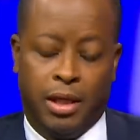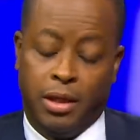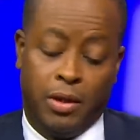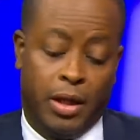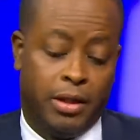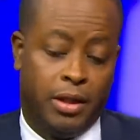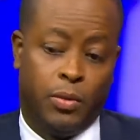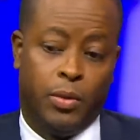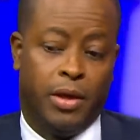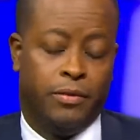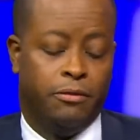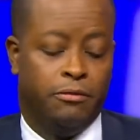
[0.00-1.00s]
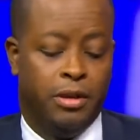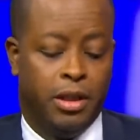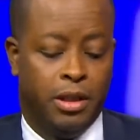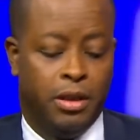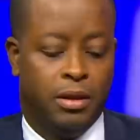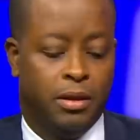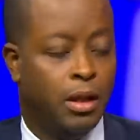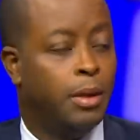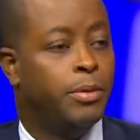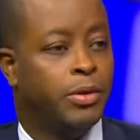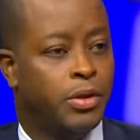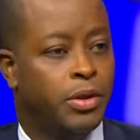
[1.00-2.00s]
you know, I think we have a real
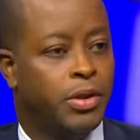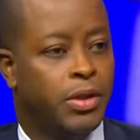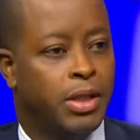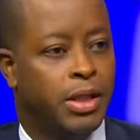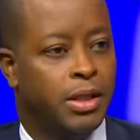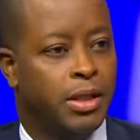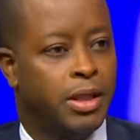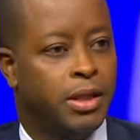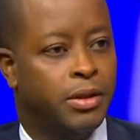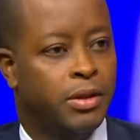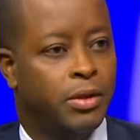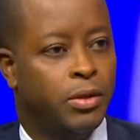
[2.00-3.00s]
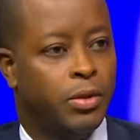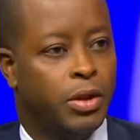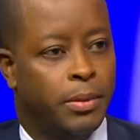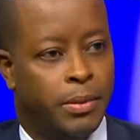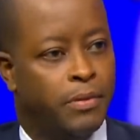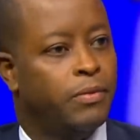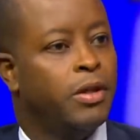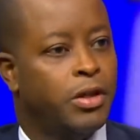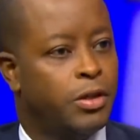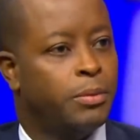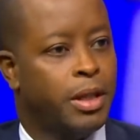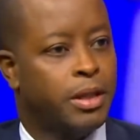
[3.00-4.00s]
opportunity here to do something very
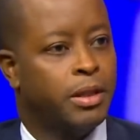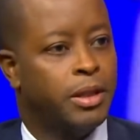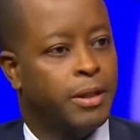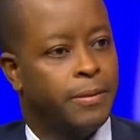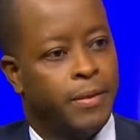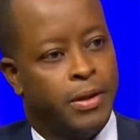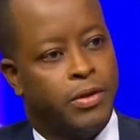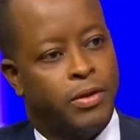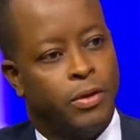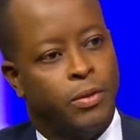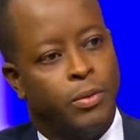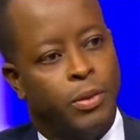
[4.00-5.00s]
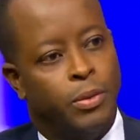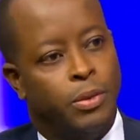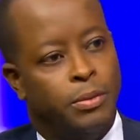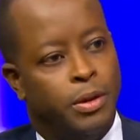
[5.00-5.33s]
special, and so we will